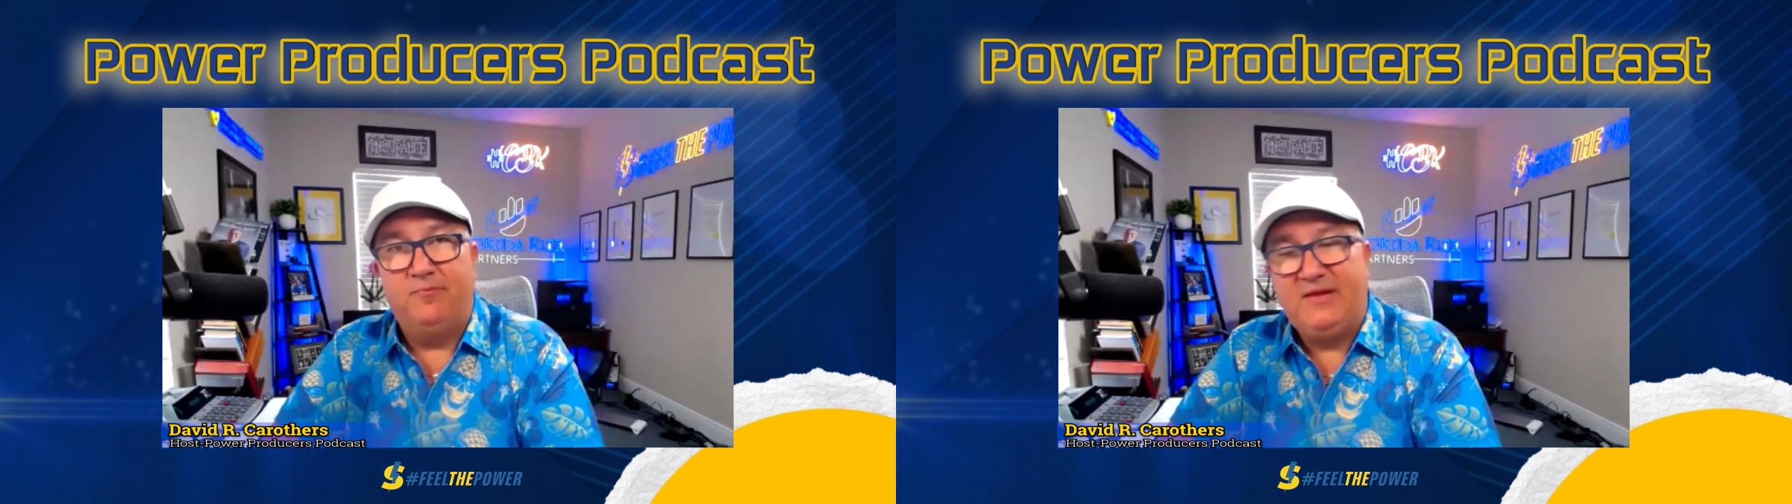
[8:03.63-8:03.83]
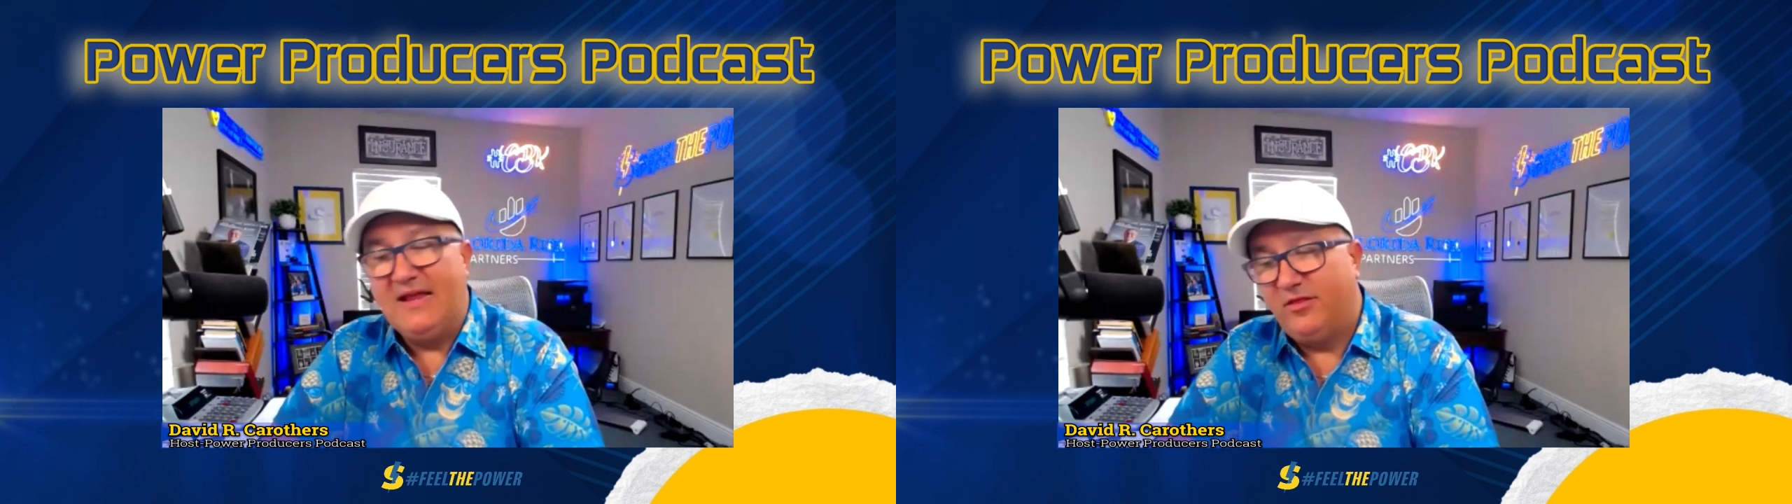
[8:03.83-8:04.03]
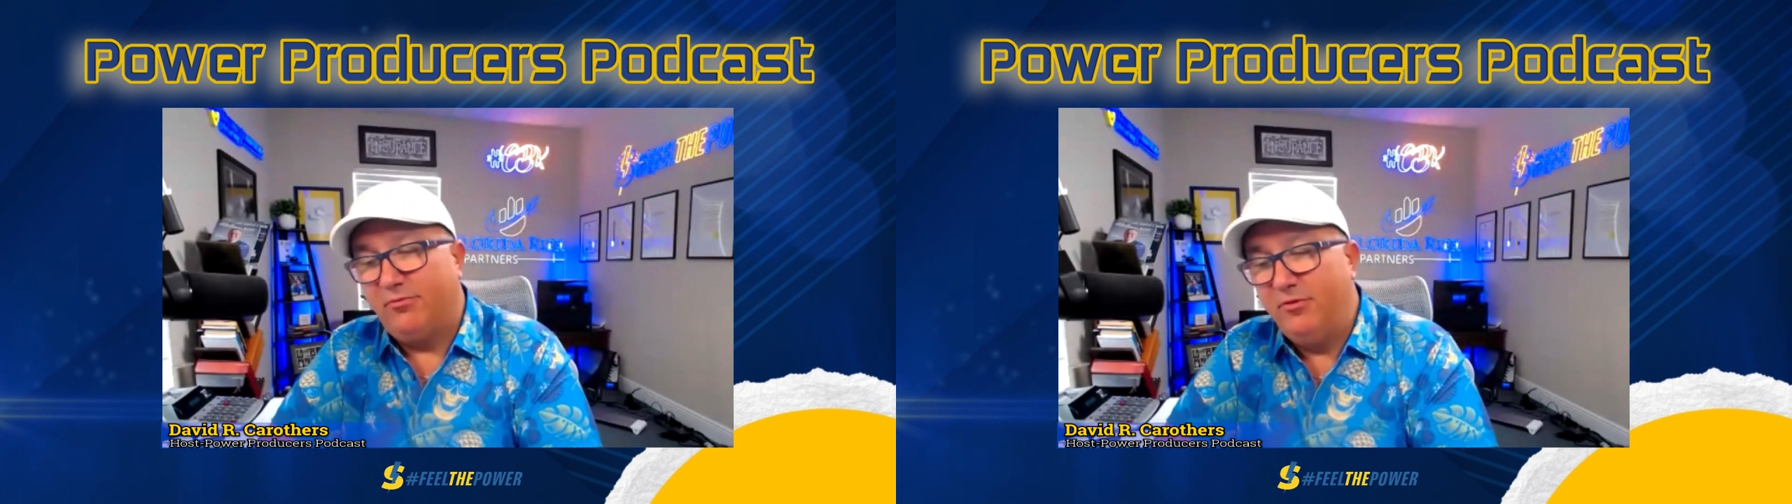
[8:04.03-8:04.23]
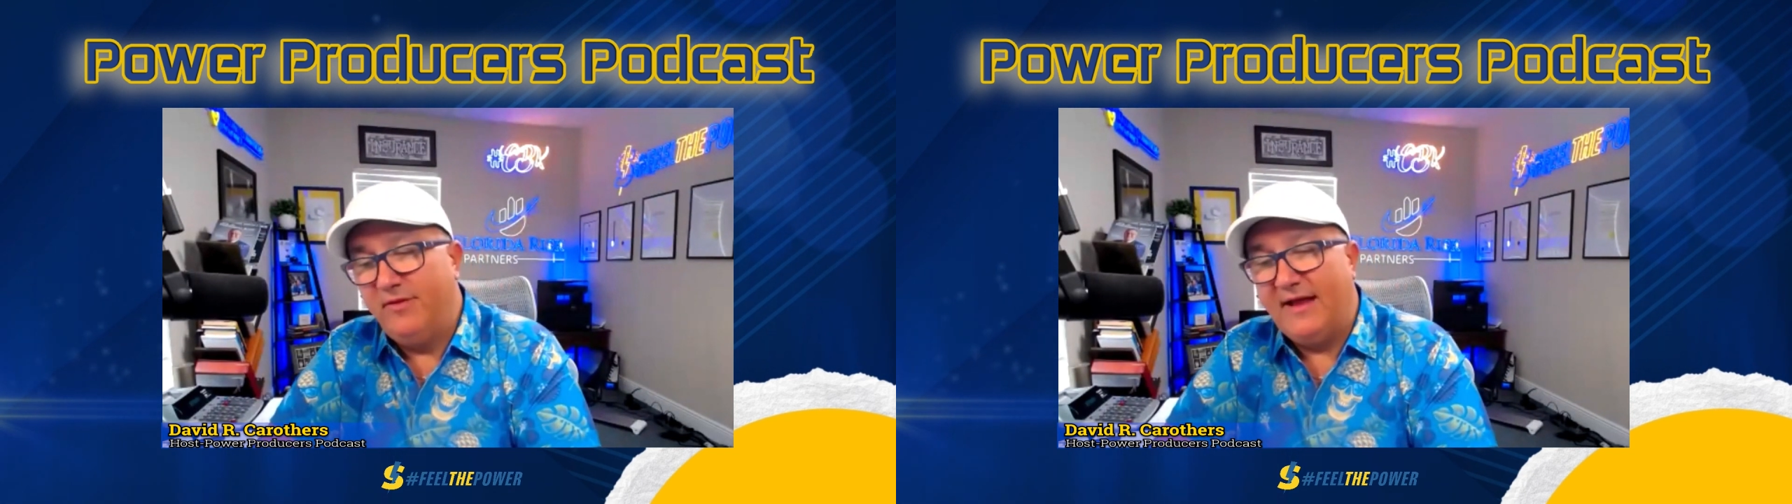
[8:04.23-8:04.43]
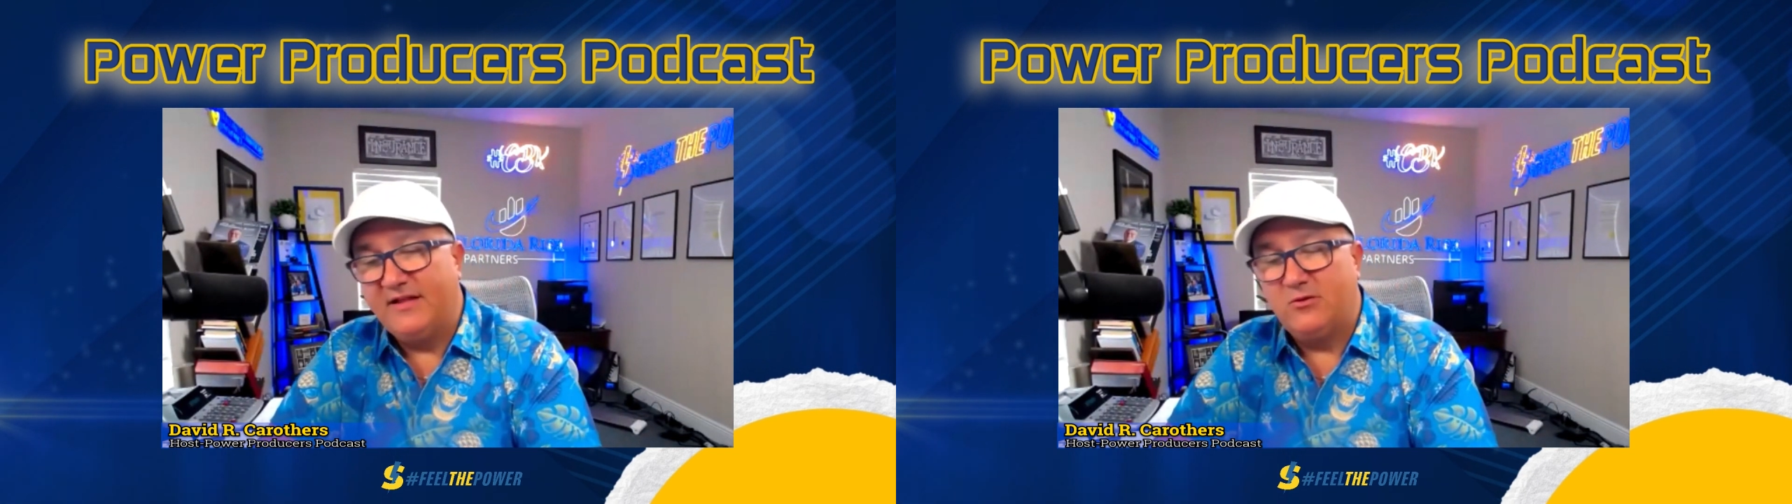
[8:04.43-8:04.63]
get through
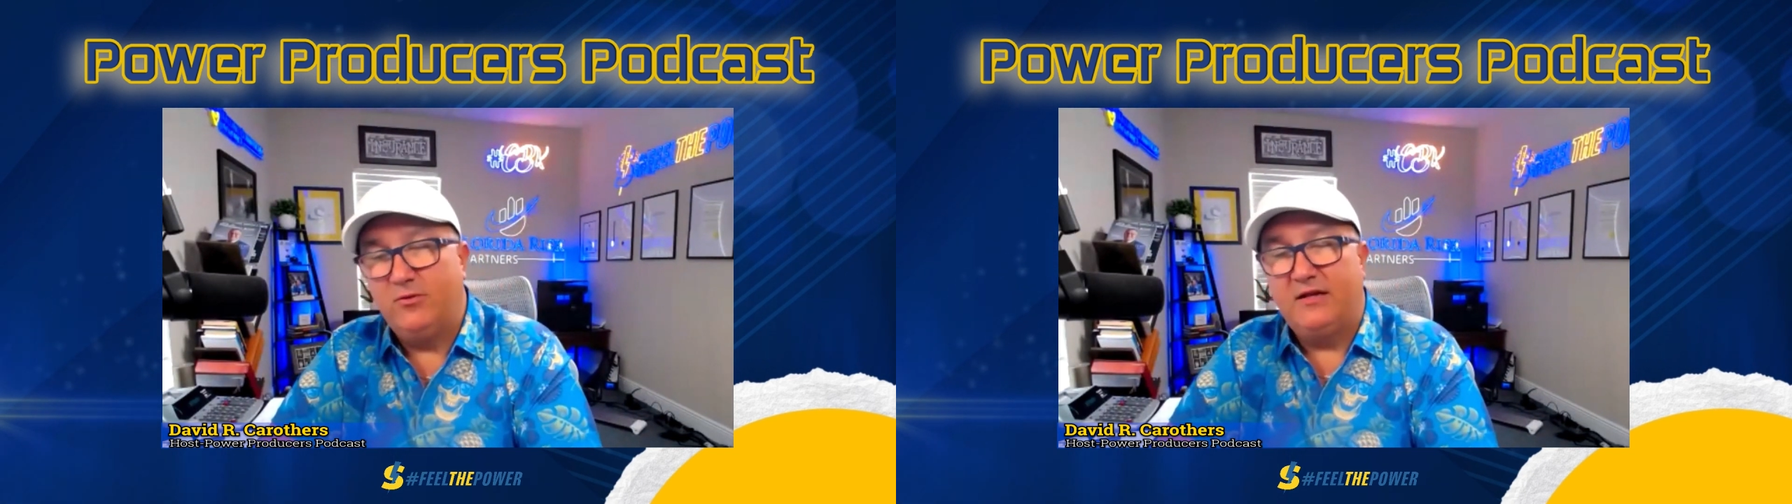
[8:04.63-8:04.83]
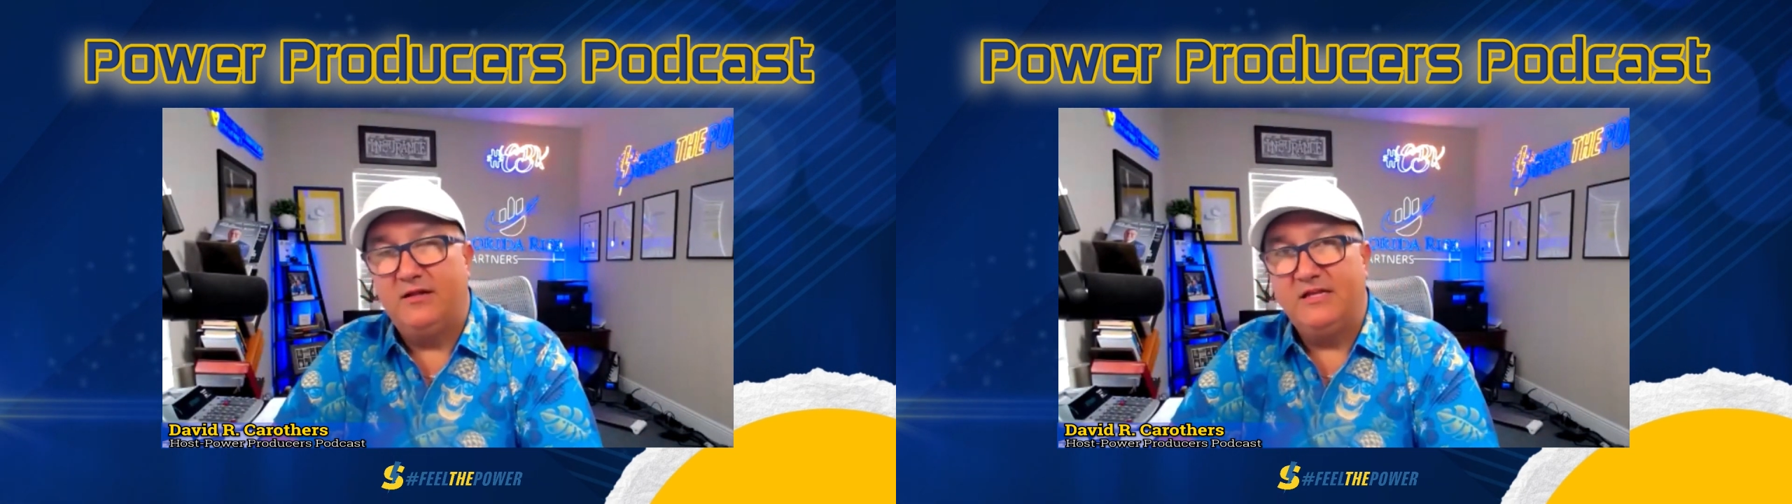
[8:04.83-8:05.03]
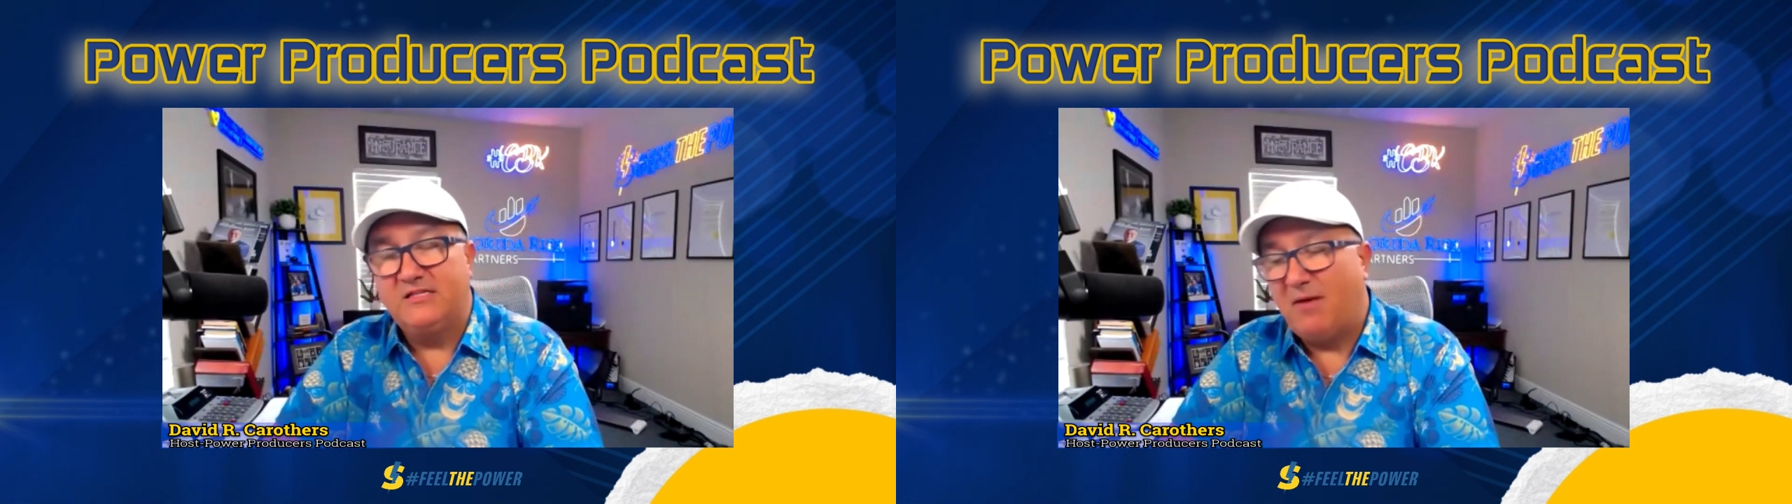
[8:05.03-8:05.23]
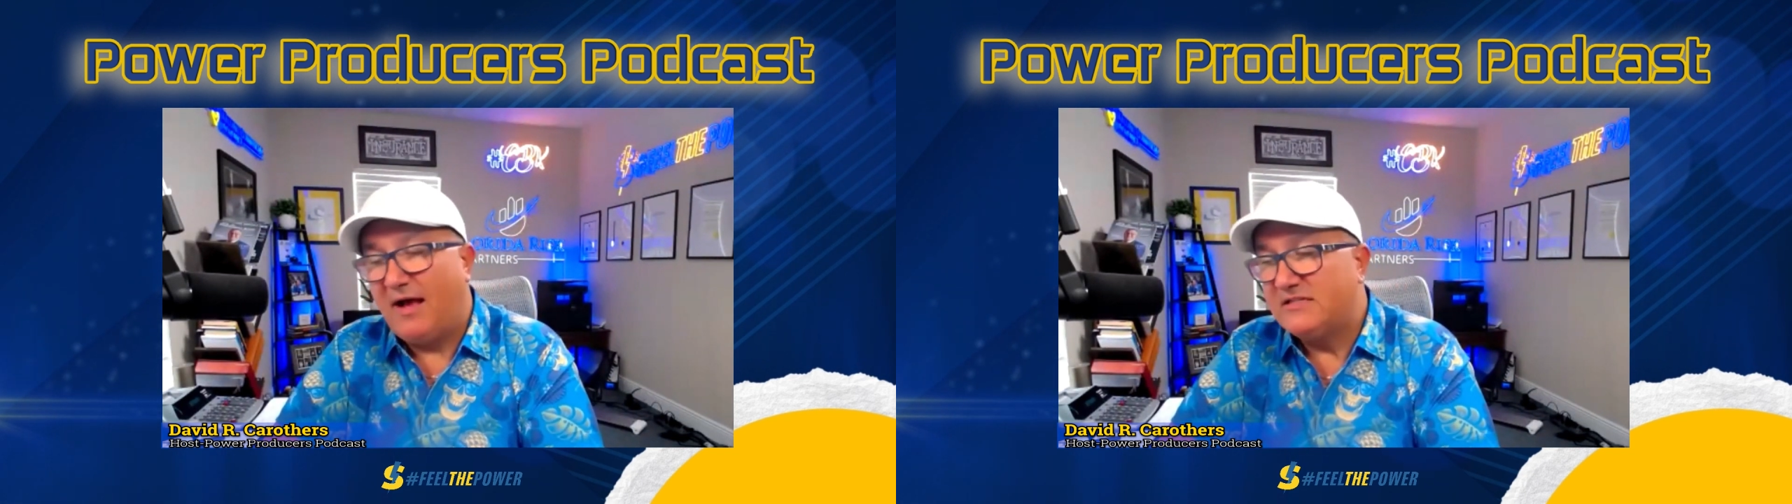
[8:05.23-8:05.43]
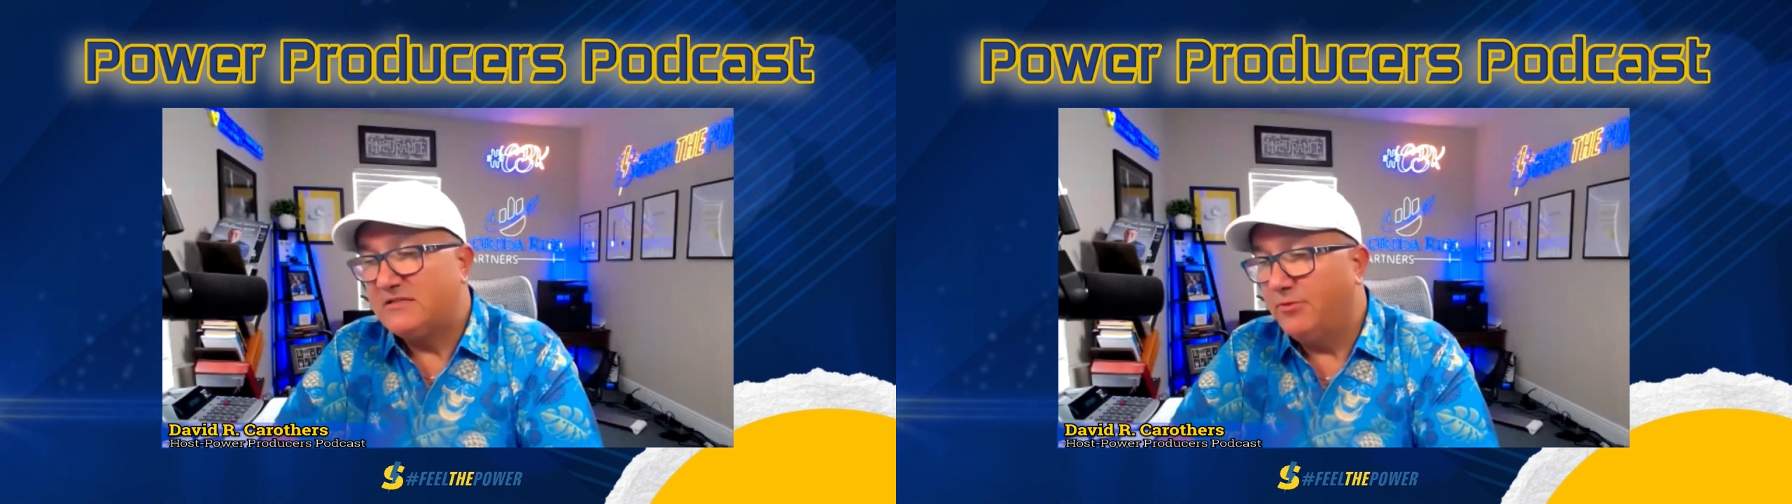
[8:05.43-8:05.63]
that as quickly as
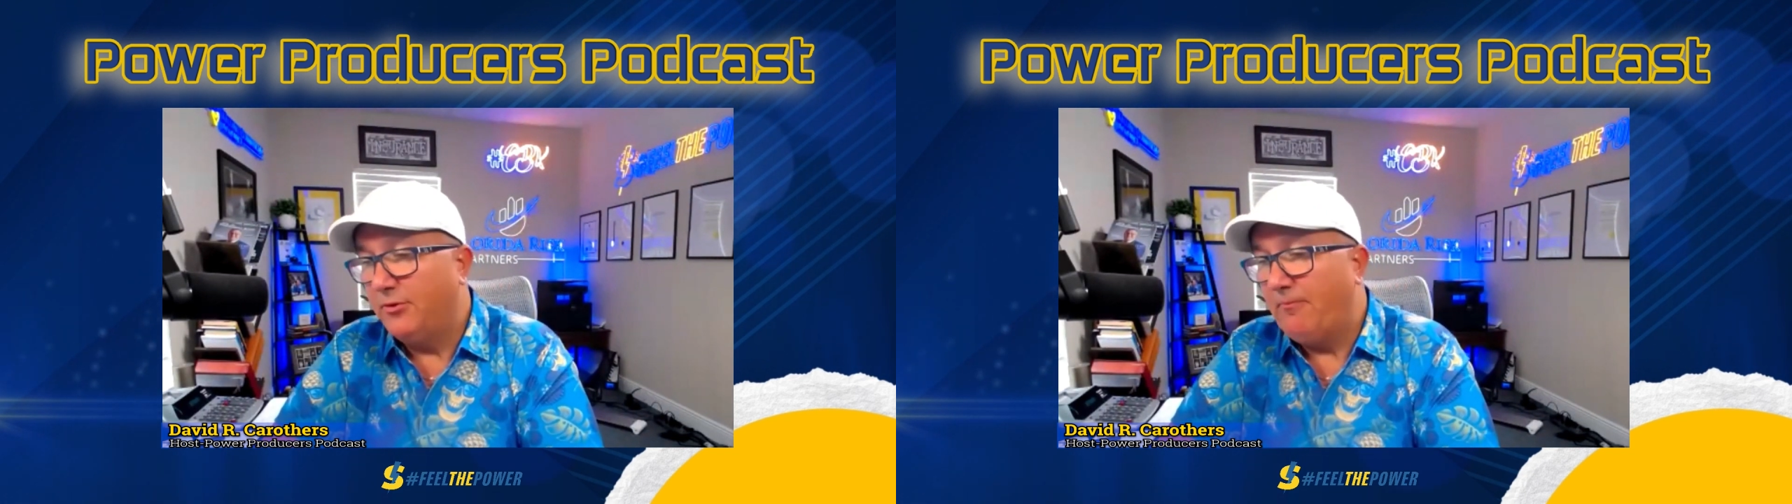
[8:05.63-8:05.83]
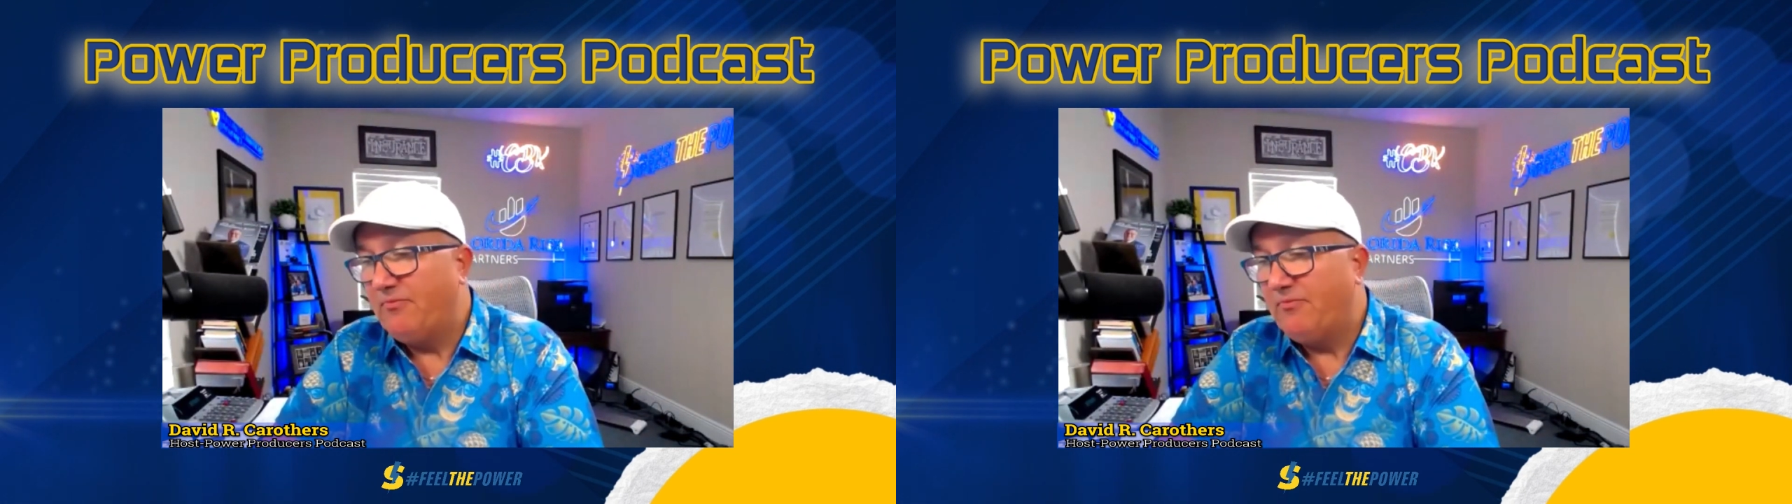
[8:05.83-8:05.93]
possible.